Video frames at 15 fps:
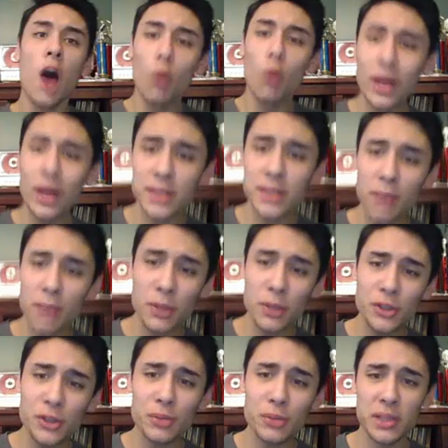What is up,
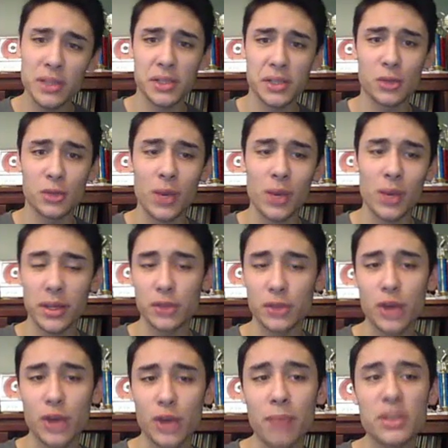YouTube? This is Twinkie the
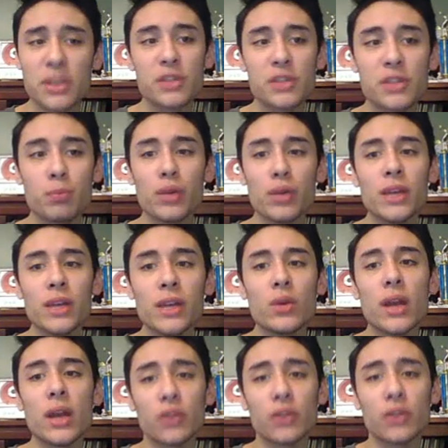Trapinch, bringing you
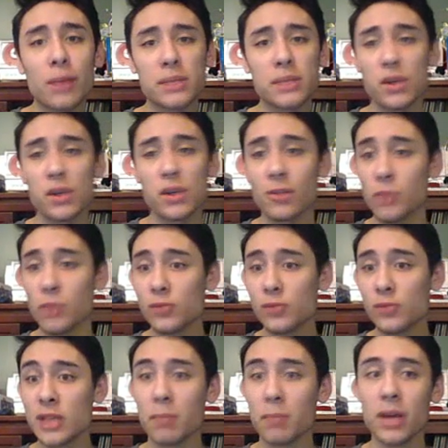another episode of
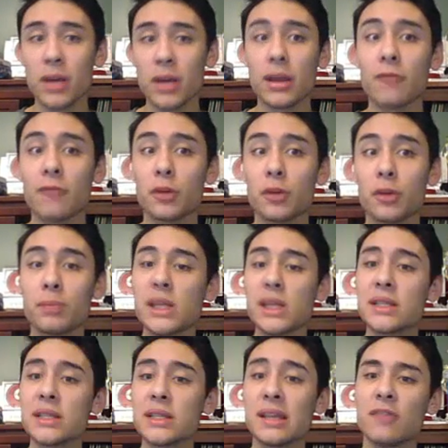Moveset Monday. If you could
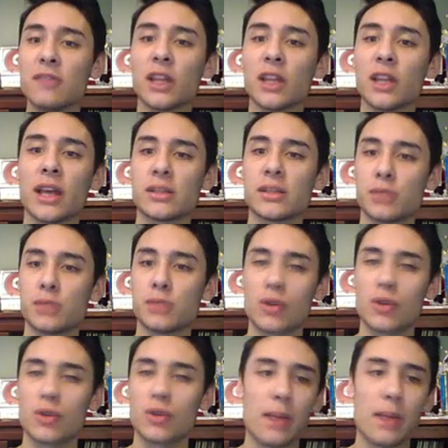please leave a like,
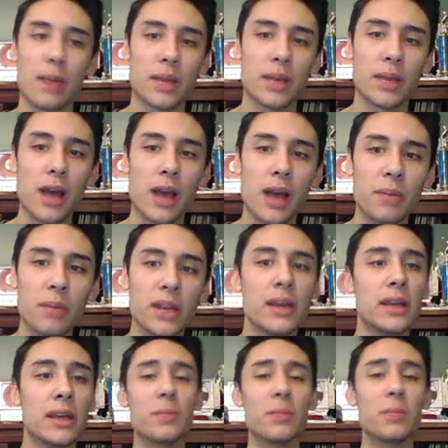subscribe, and comment,
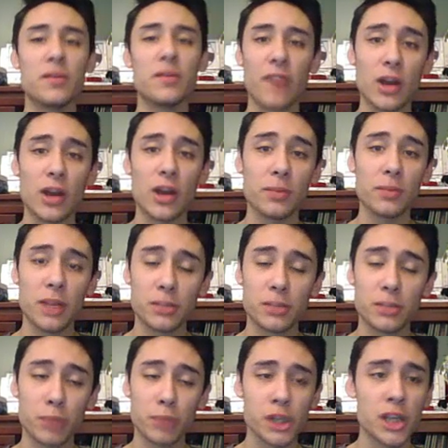that would be very much
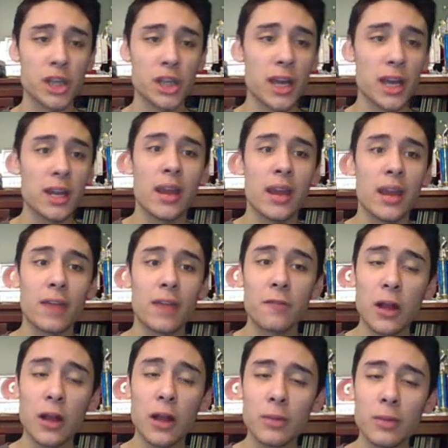appreciated. And
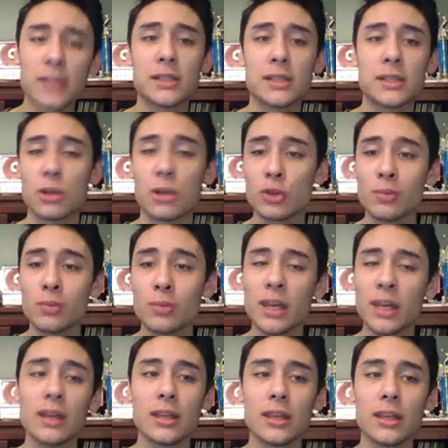follow me on social
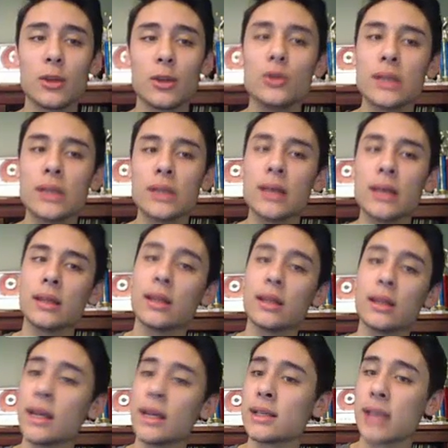media using the
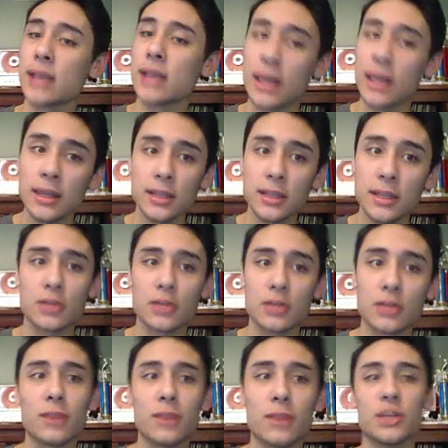links in the
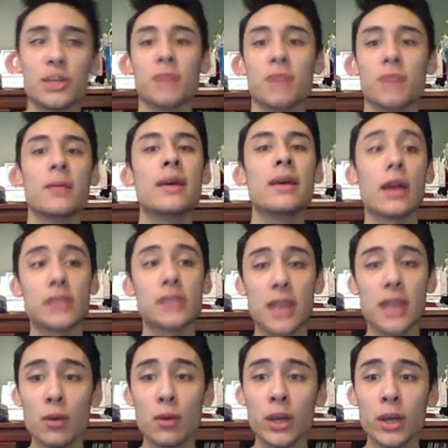description. Now,
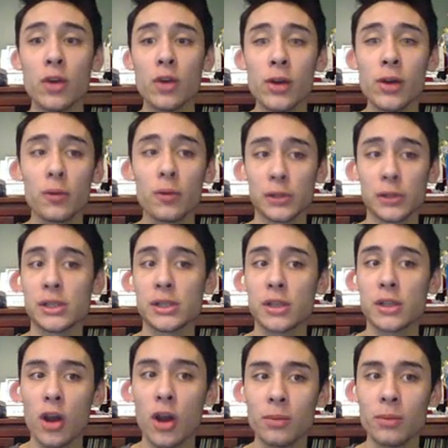today we're going over
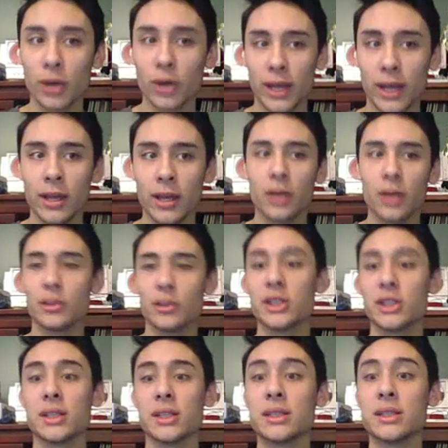Skarmory, which
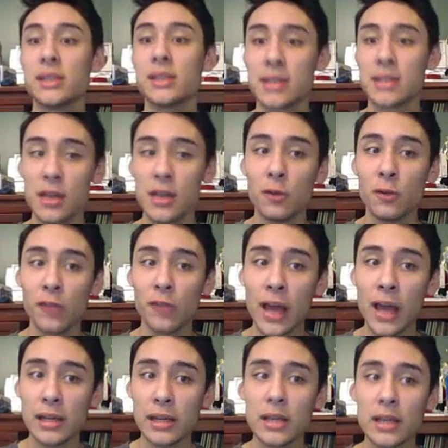is a Steel
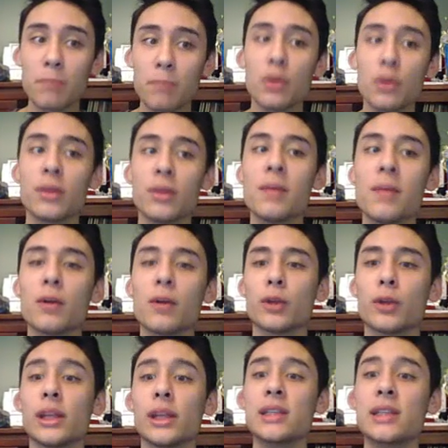Flying type Pokemon
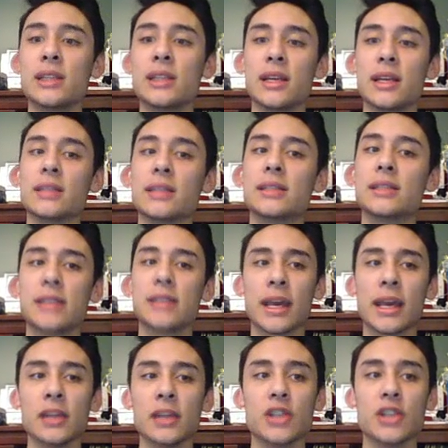released in
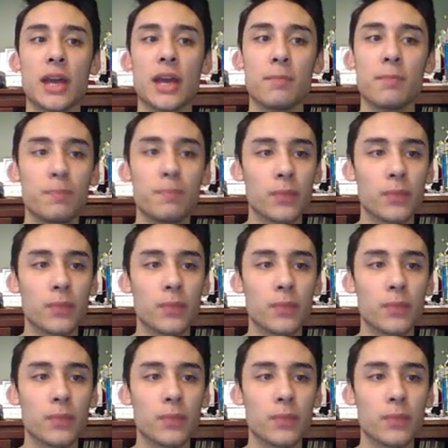2nd Gen.